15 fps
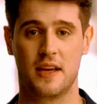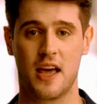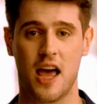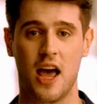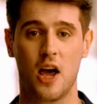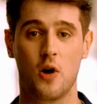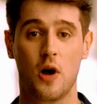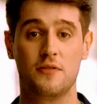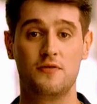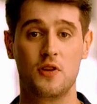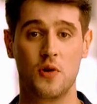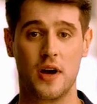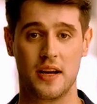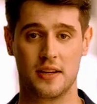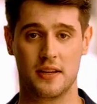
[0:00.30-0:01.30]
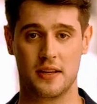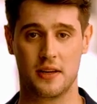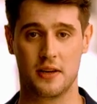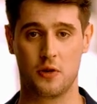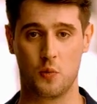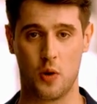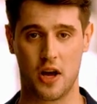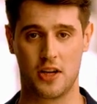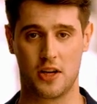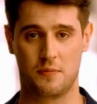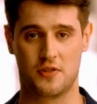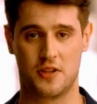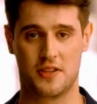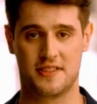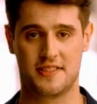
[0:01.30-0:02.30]
Hello everyone, welcome
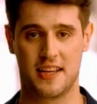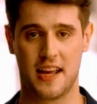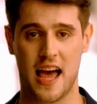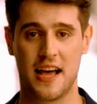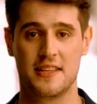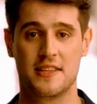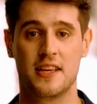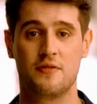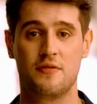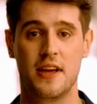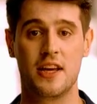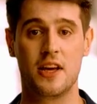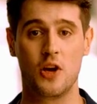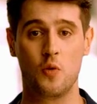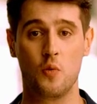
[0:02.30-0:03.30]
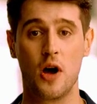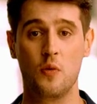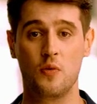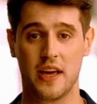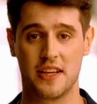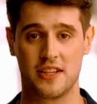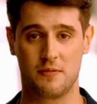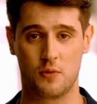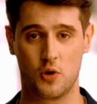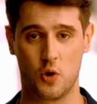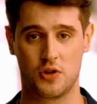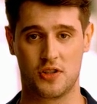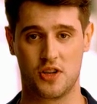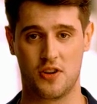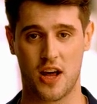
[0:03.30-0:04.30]
to this enlightening video where we explore
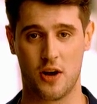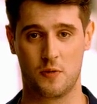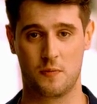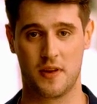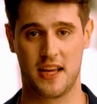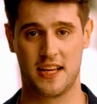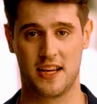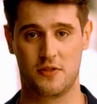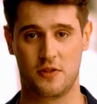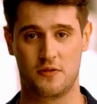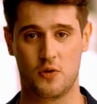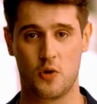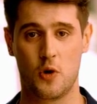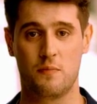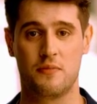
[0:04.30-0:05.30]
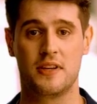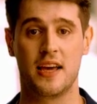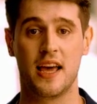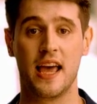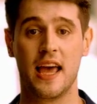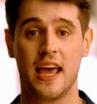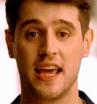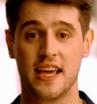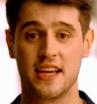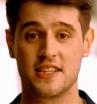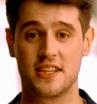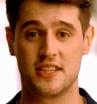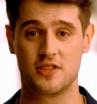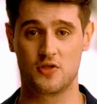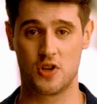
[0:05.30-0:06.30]
the groundbreaking reforms in
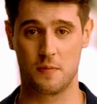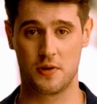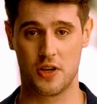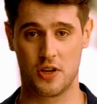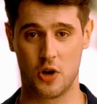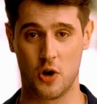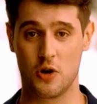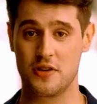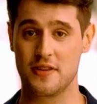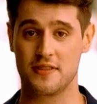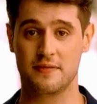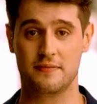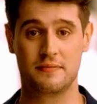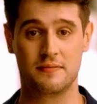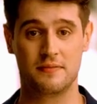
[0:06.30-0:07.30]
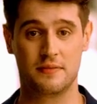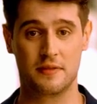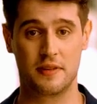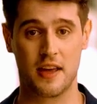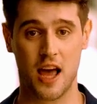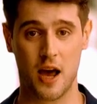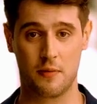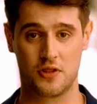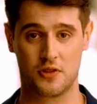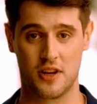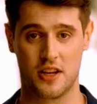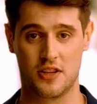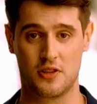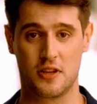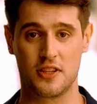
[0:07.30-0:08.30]
India's criminal laws. I'm
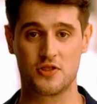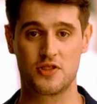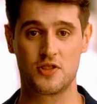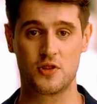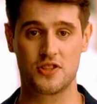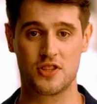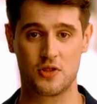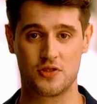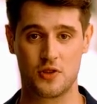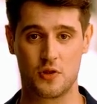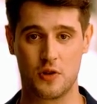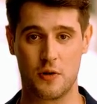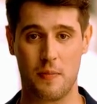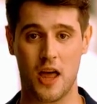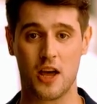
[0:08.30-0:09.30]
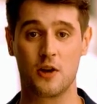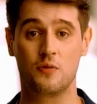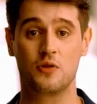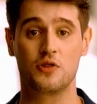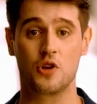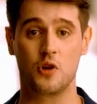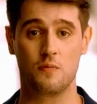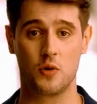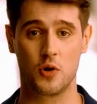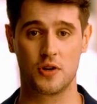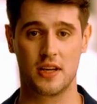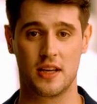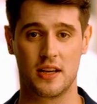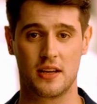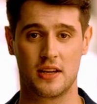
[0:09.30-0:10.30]
thrilled to introduce you to a remarkable new book,
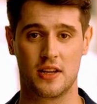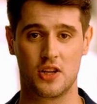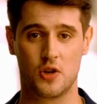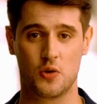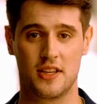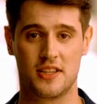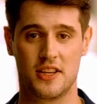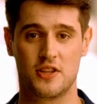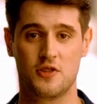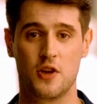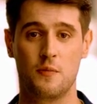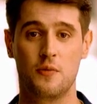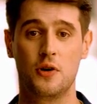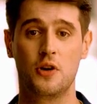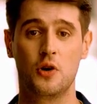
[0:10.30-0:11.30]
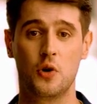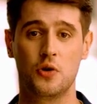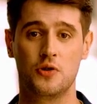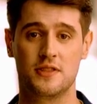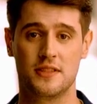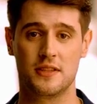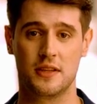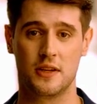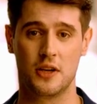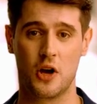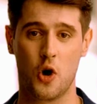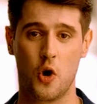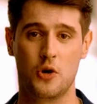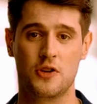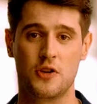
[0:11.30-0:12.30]
New Indian Criminal Laws,
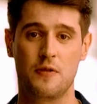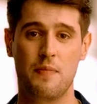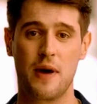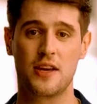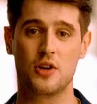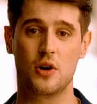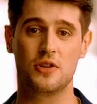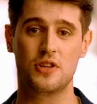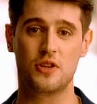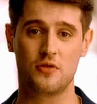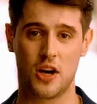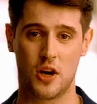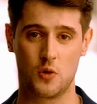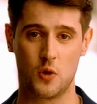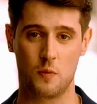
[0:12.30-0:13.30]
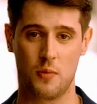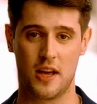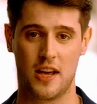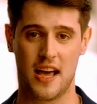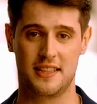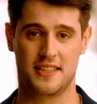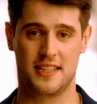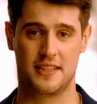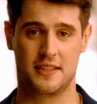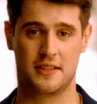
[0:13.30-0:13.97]
authored by Dr. Rahul Bharati